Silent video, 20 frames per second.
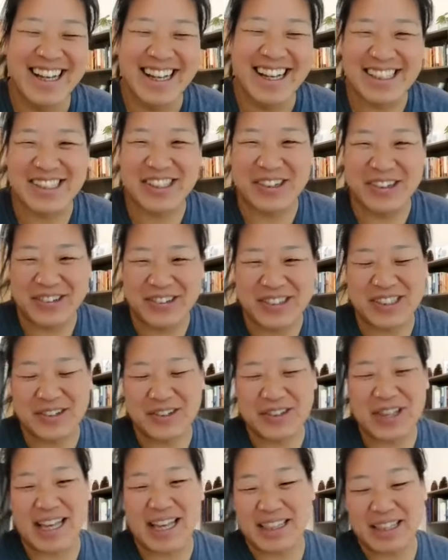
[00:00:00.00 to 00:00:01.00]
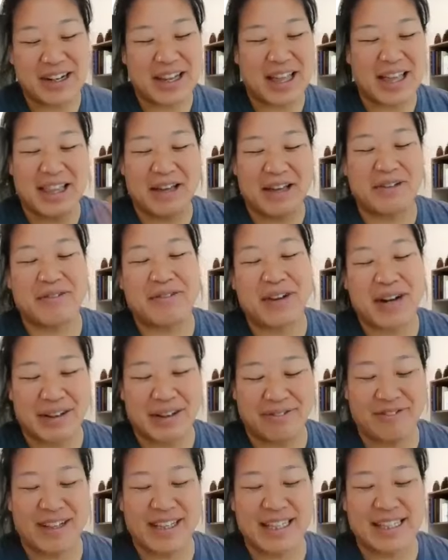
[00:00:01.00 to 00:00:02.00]
And so they have a
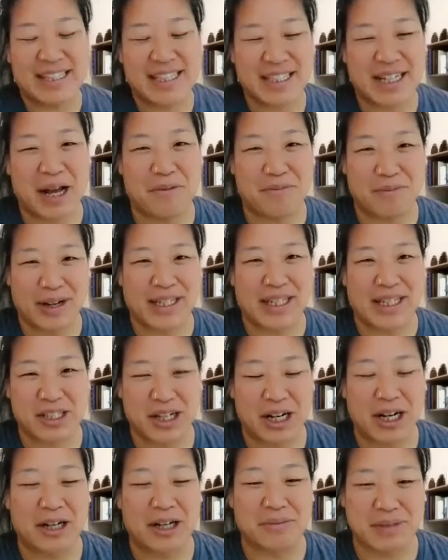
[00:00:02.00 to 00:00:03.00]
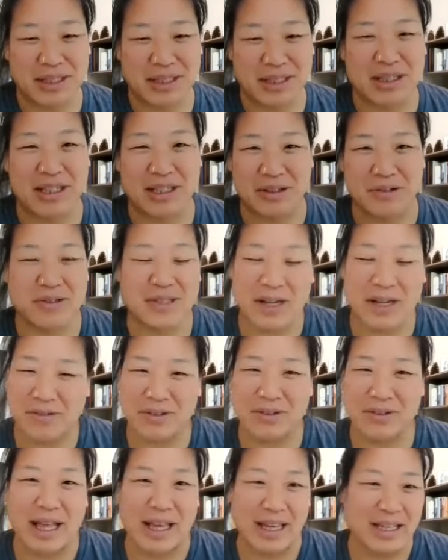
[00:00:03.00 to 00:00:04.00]
very easy time finding jobs, and those that
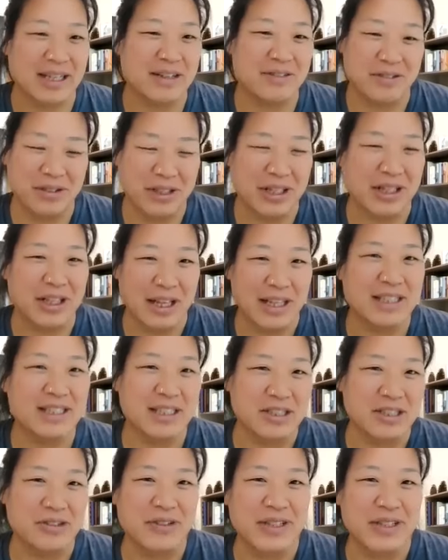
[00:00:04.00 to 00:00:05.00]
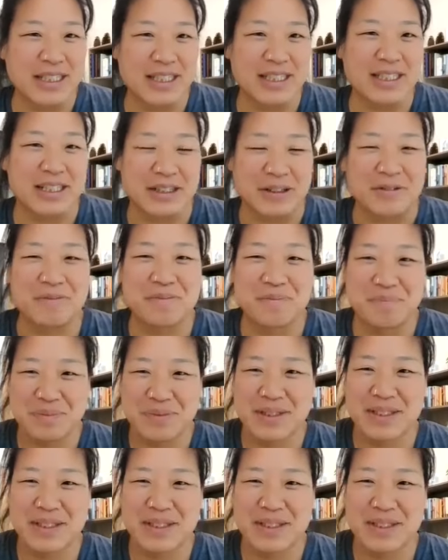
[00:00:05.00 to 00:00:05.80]
like it really like to do it, you know.